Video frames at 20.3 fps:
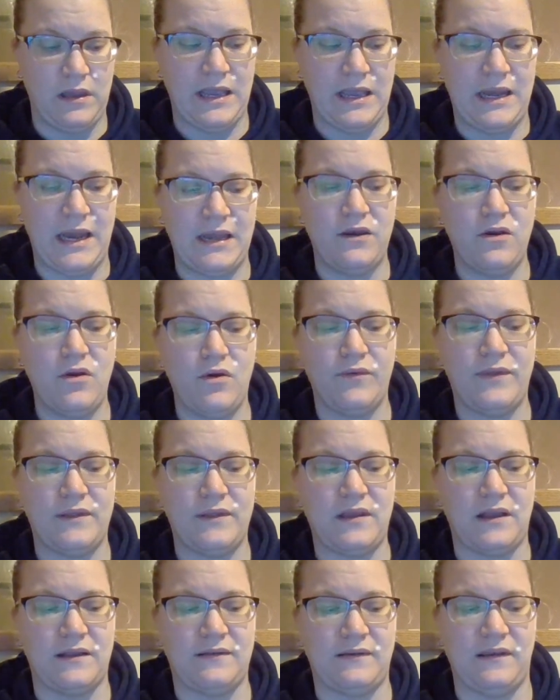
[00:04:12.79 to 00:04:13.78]
And I know that
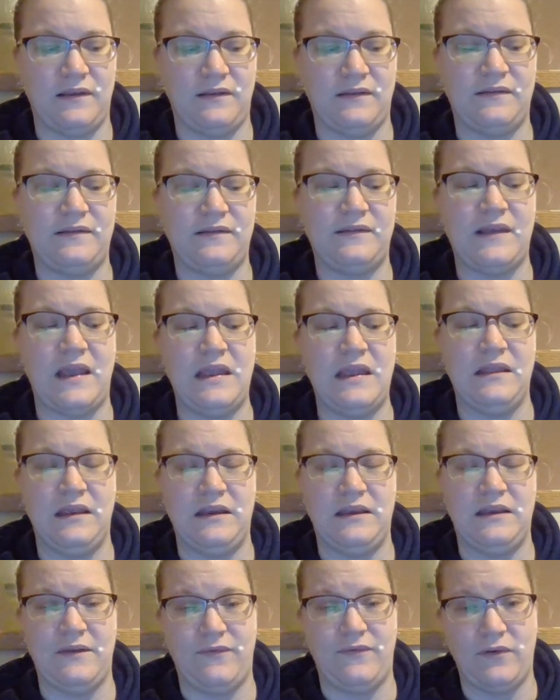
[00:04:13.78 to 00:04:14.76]
that's insanely
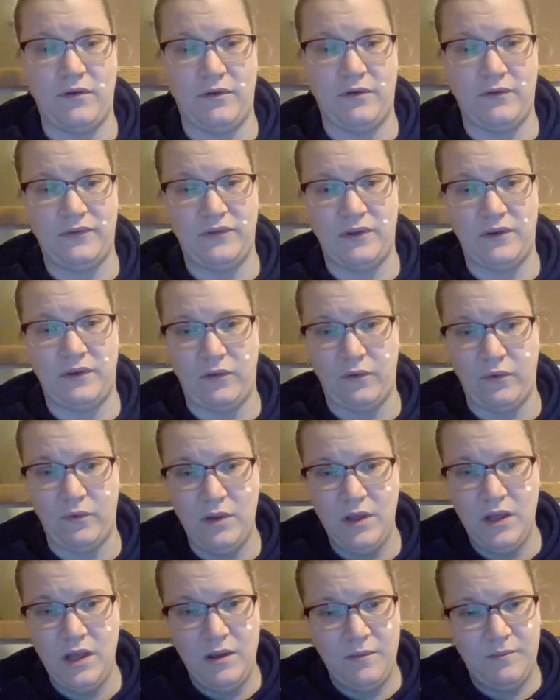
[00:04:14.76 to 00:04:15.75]
difficult to
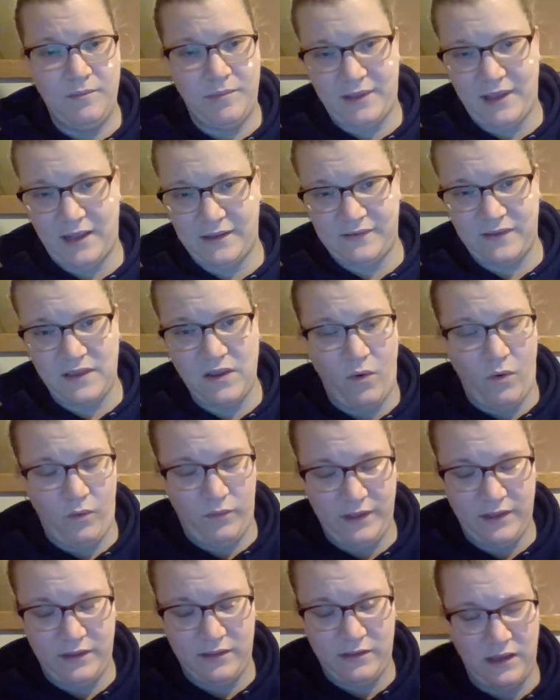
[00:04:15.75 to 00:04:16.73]
do, but that's the
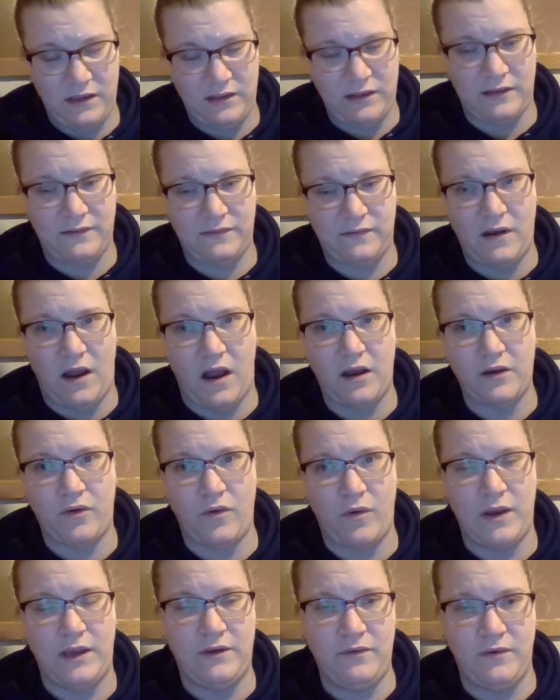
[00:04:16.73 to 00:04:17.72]
only thing that's not
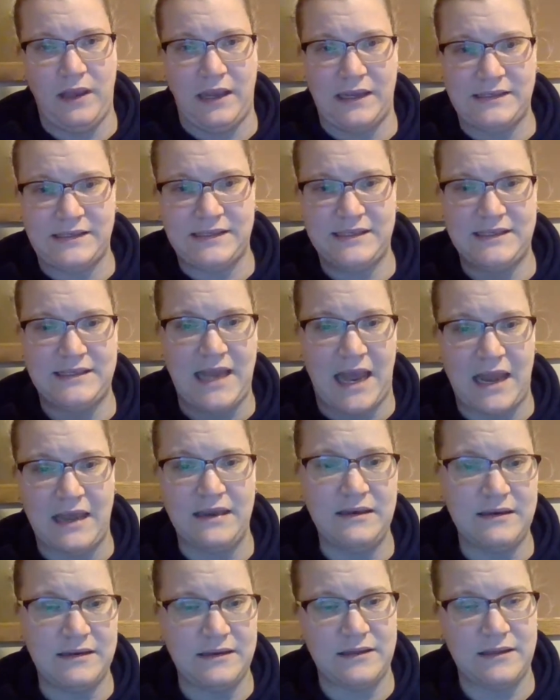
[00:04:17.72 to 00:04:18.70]
going to
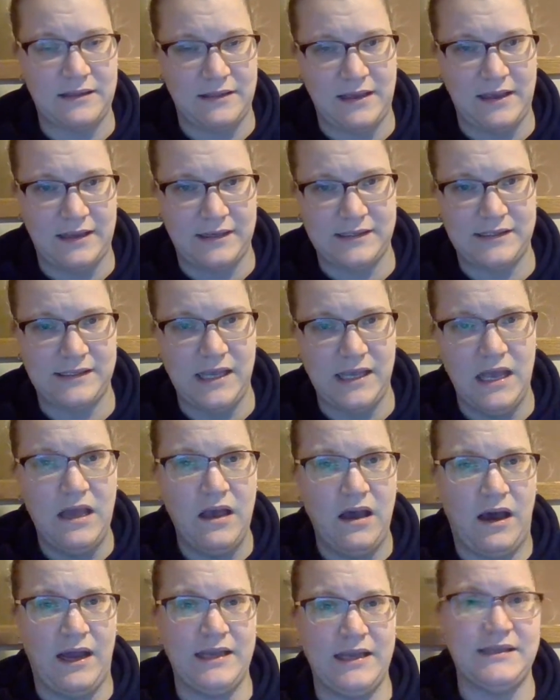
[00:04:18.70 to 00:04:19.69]
extend this
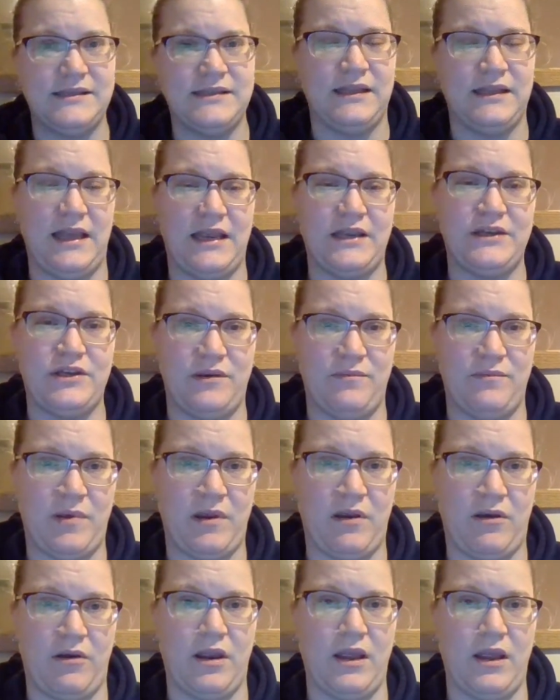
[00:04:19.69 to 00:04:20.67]
isolation
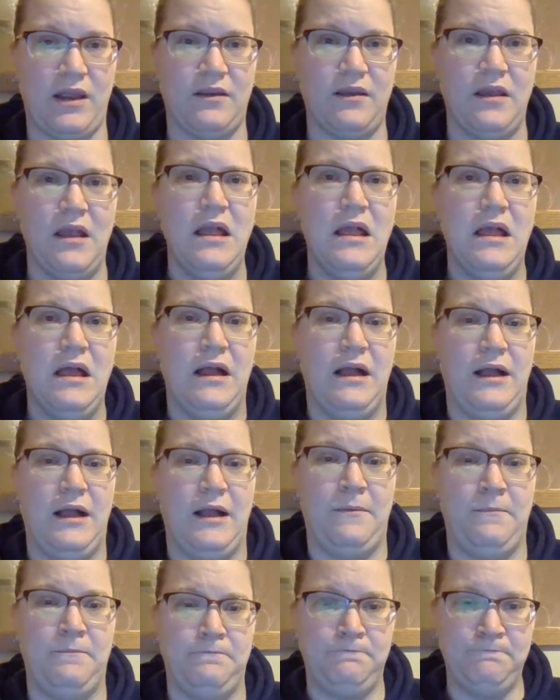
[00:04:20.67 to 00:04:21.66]
period.
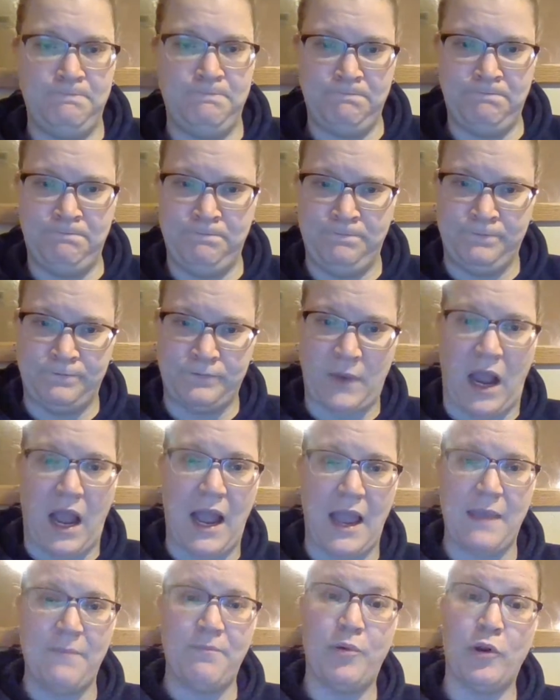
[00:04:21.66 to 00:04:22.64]

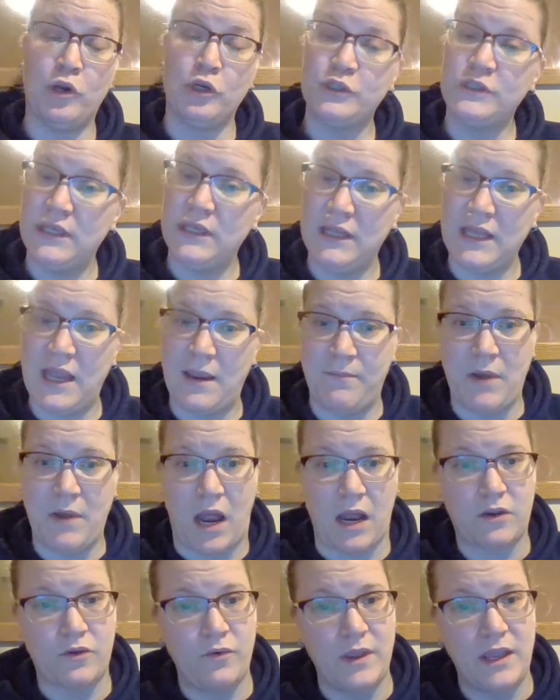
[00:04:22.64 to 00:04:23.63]
I personally am
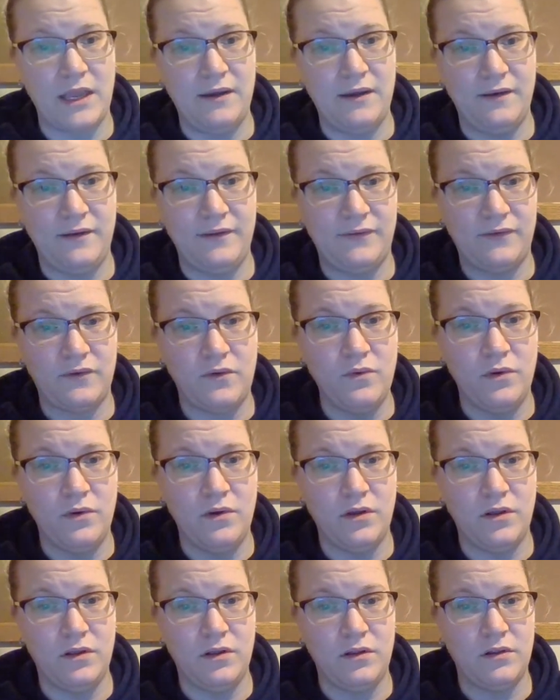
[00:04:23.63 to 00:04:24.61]
not going into
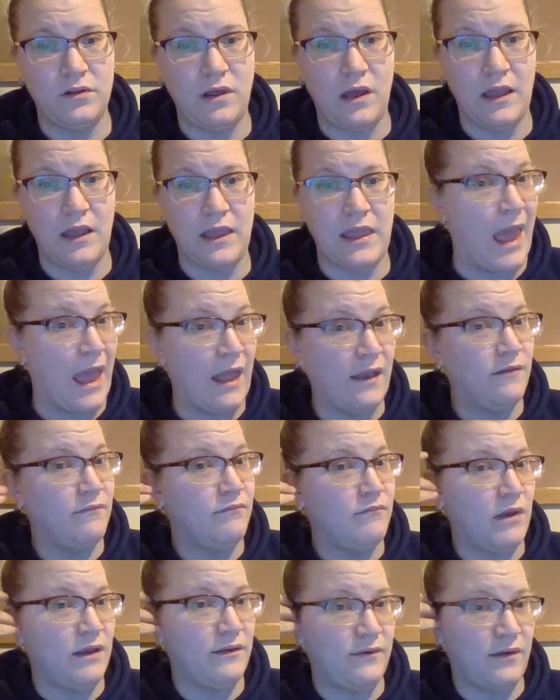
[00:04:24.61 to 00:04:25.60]
school
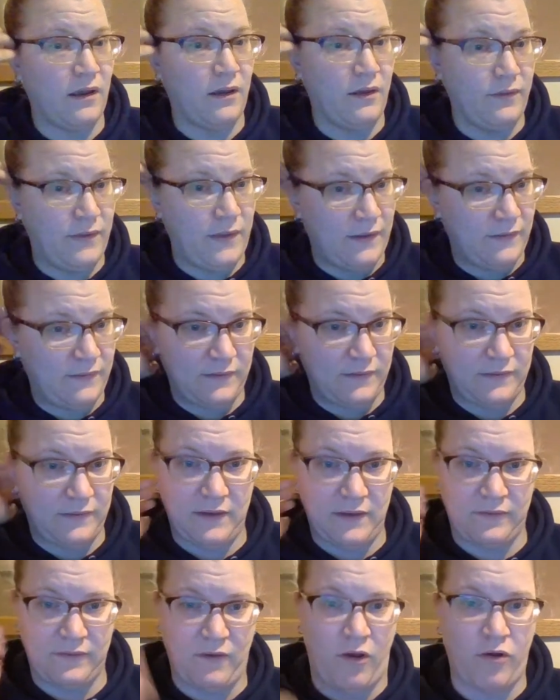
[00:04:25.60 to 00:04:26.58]
again until this
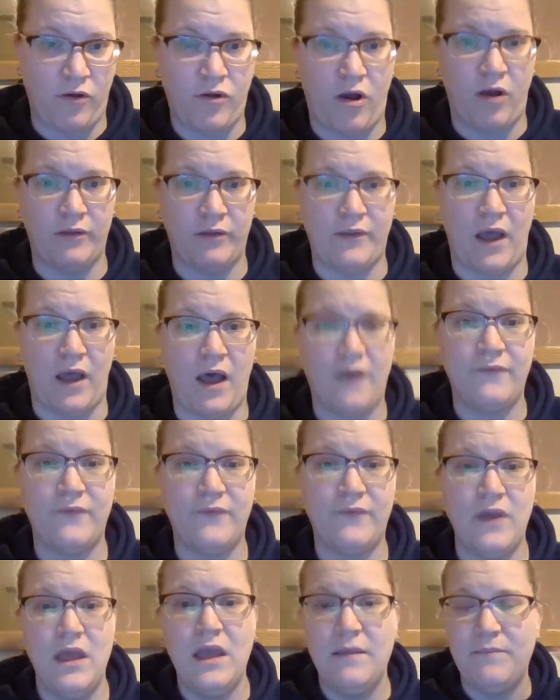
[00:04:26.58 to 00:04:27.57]
is all called
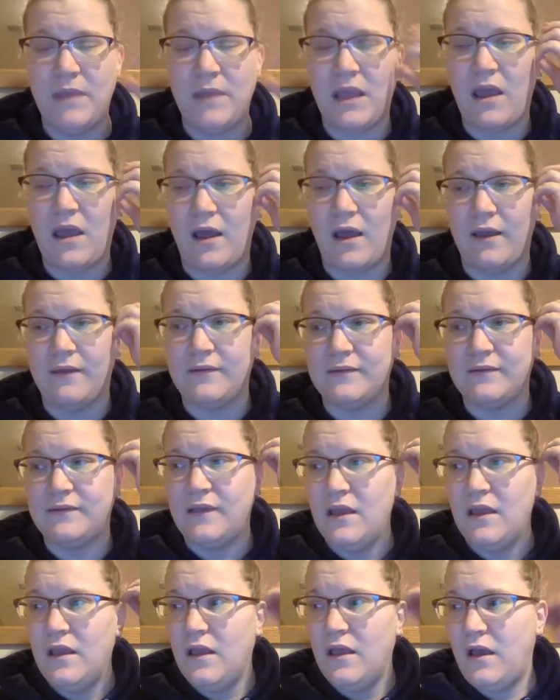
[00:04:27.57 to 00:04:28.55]
off, because
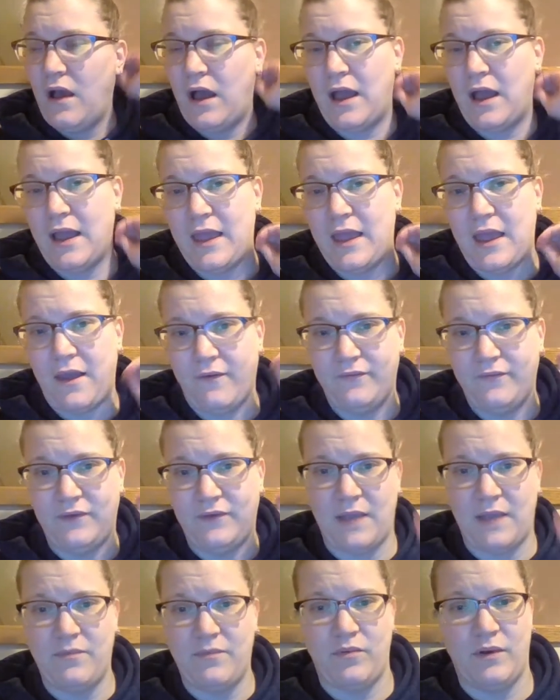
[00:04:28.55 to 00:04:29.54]
I have
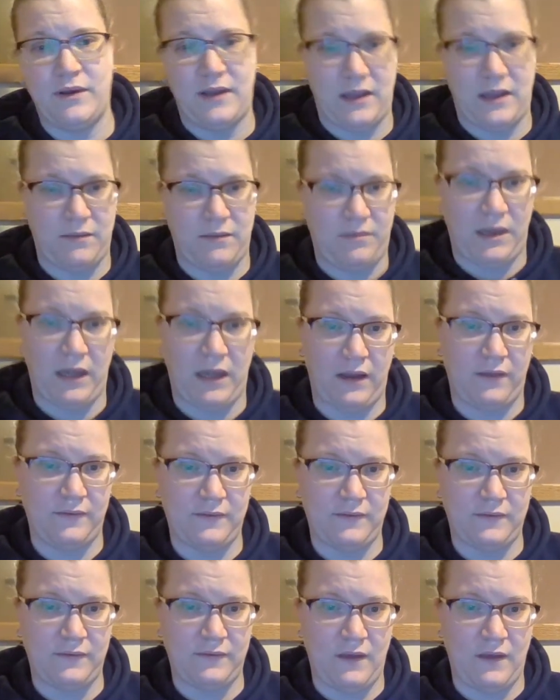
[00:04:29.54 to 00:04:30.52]
type 1
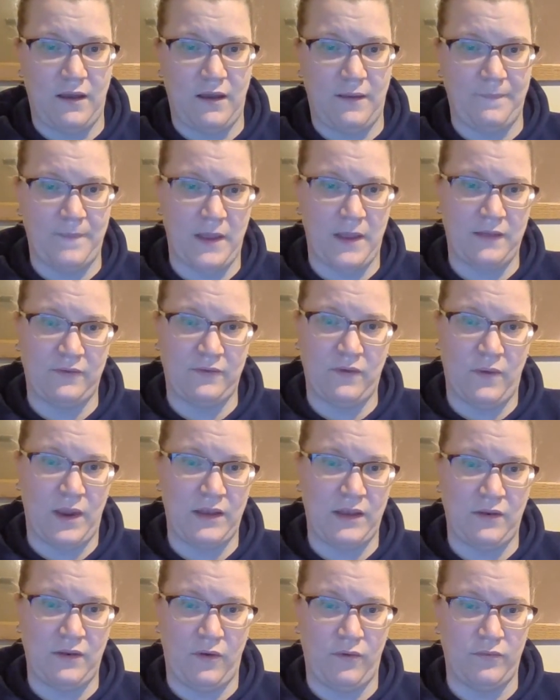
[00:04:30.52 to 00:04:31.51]
diabetes, and so
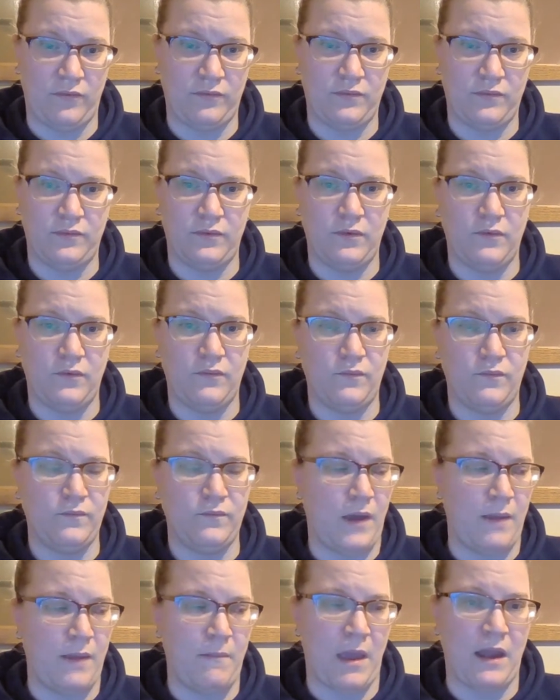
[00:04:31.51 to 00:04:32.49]

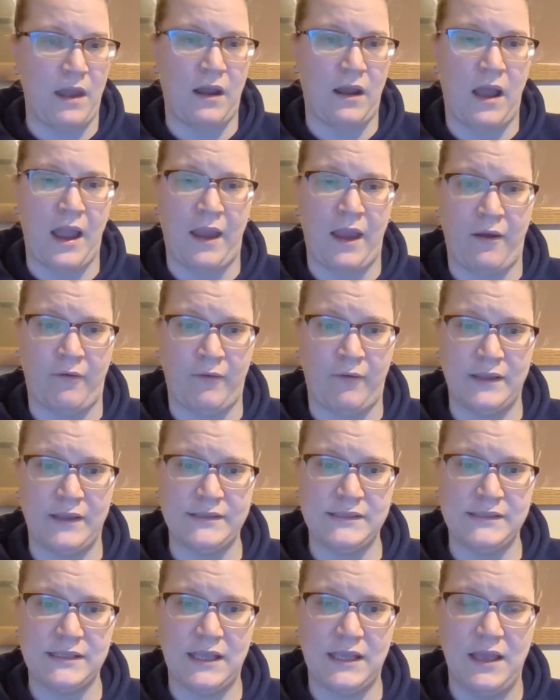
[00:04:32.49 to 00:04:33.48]
I'm at higher
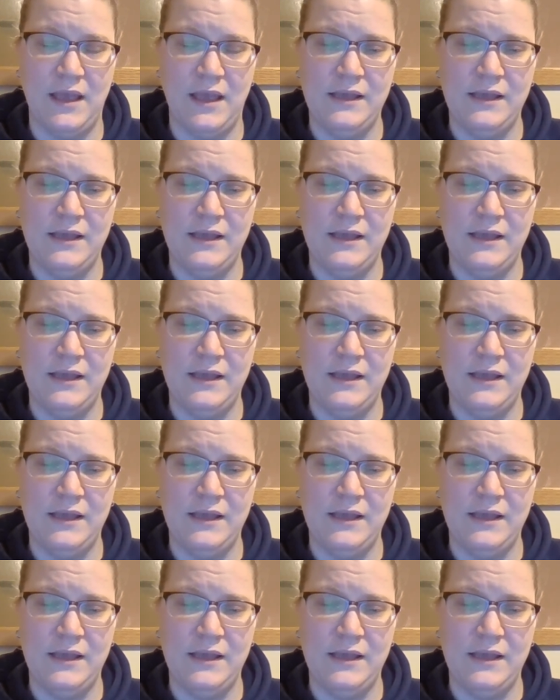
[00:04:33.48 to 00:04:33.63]
risk.